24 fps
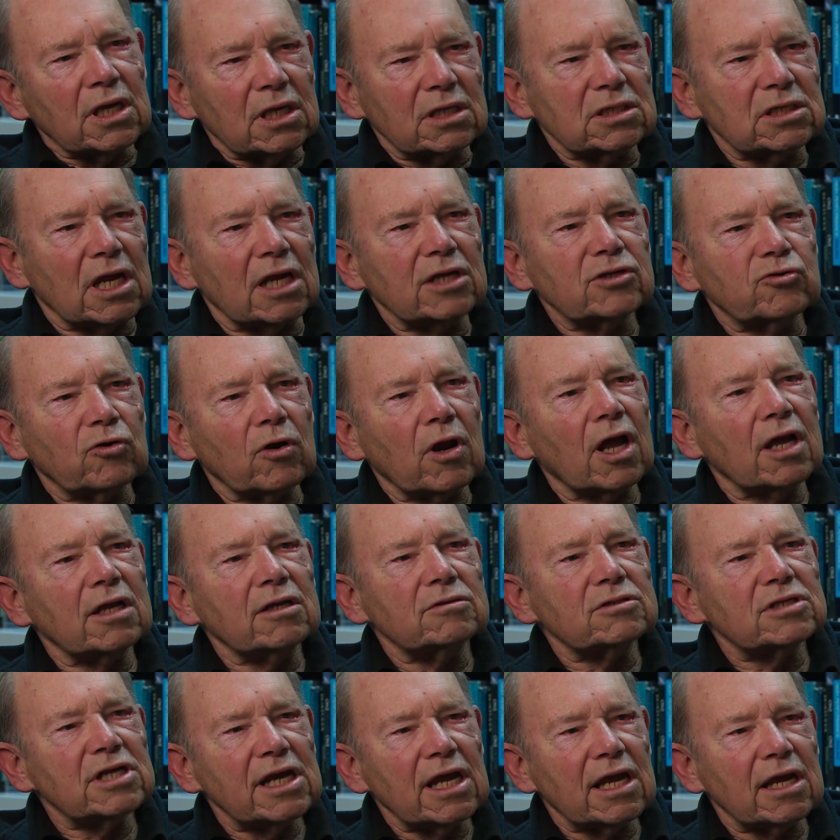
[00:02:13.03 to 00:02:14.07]
is I try
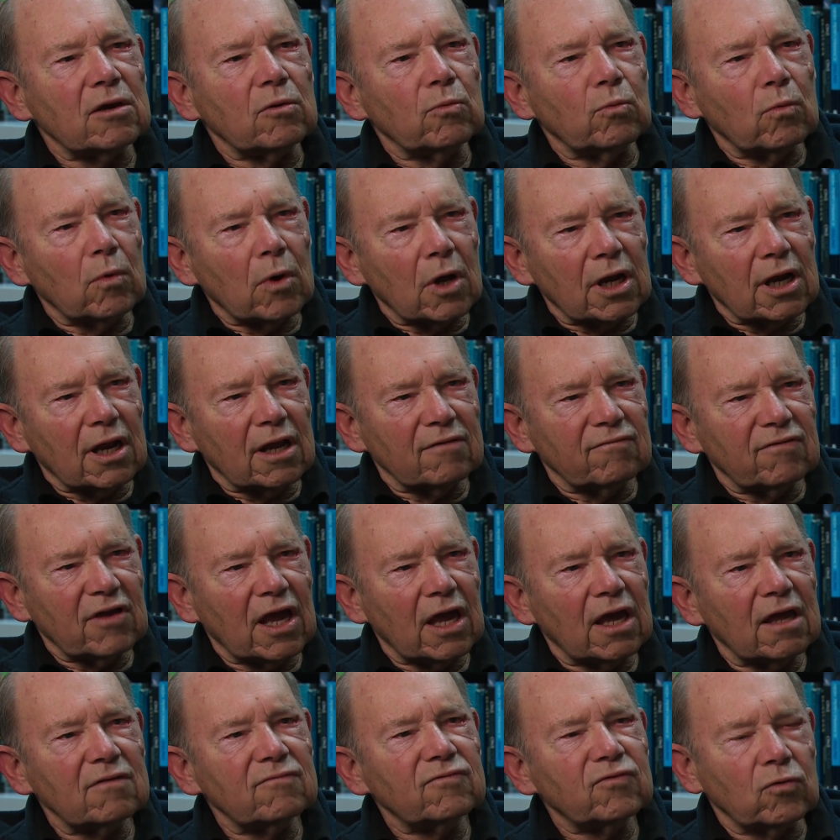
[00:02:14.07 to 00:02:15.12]
to take what I've
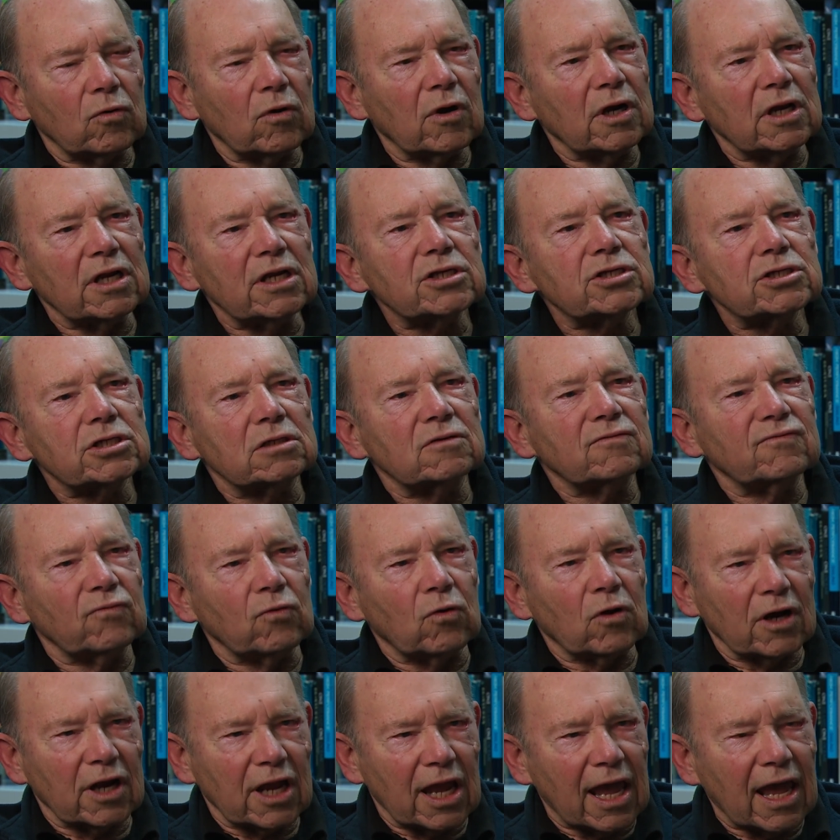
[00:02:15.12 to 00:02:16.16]
had for initial
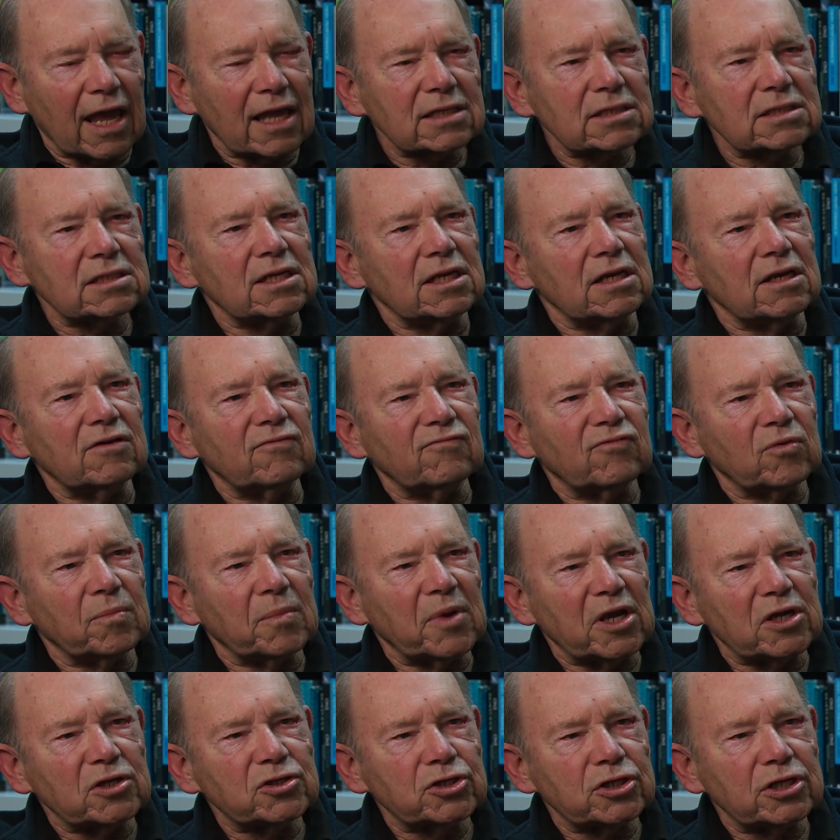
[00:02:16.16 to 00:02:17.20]
forecast and
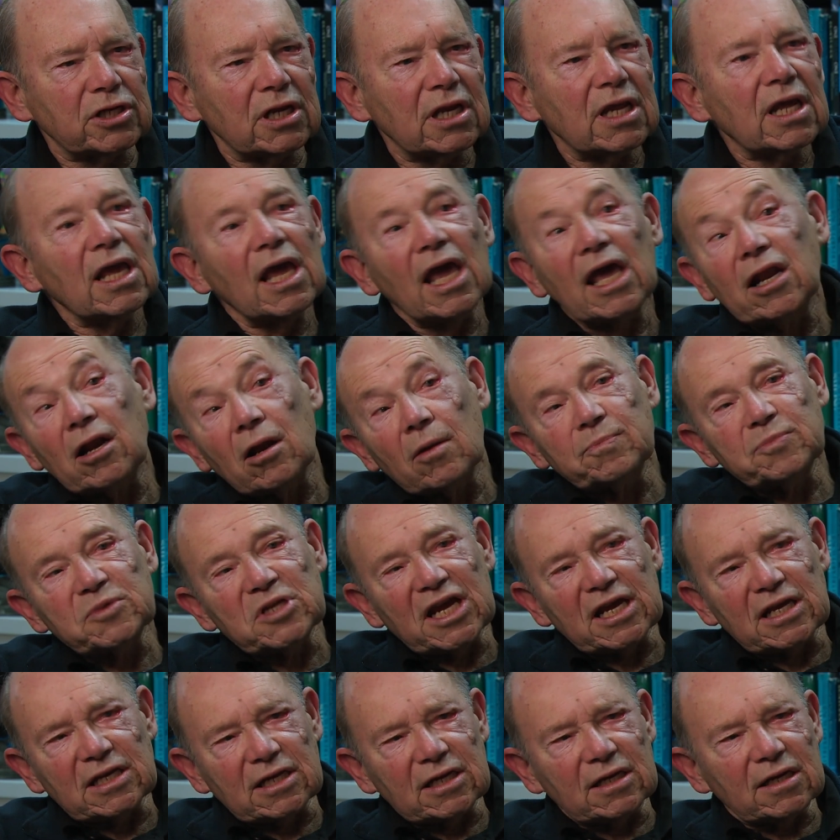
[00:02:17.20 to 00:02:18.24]
information and
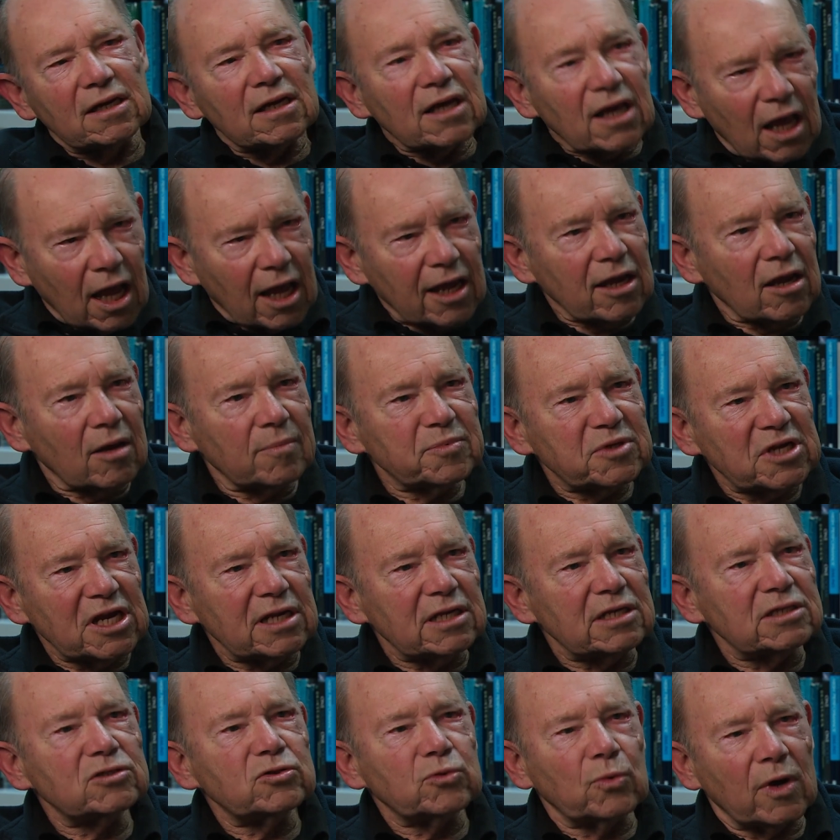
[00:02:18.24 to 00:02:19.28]
update it. I
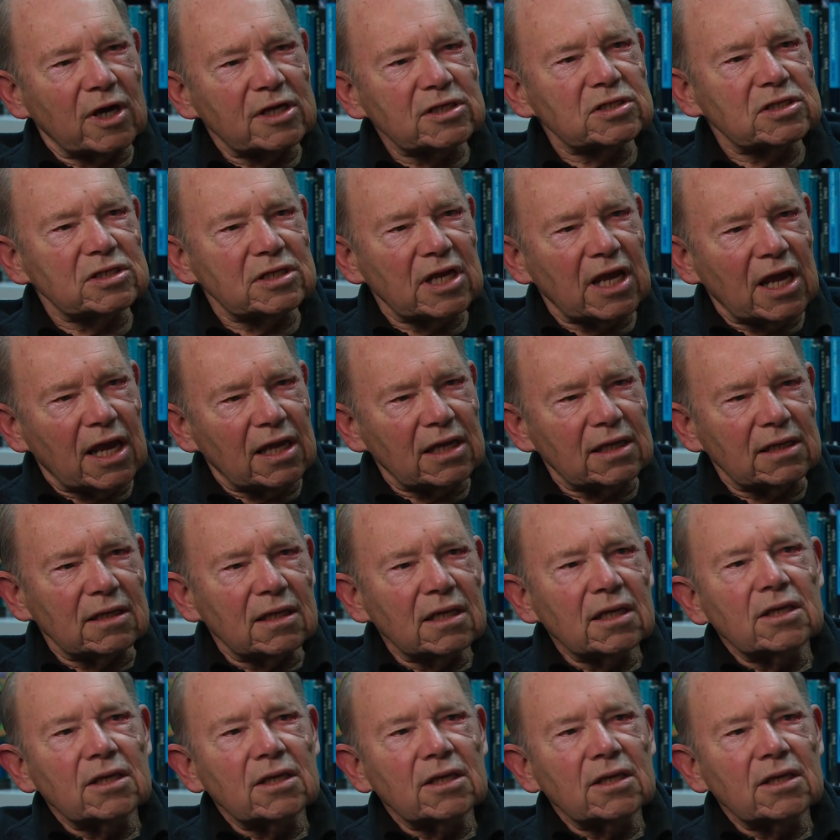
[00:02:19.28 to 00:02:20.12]
update it twice a day.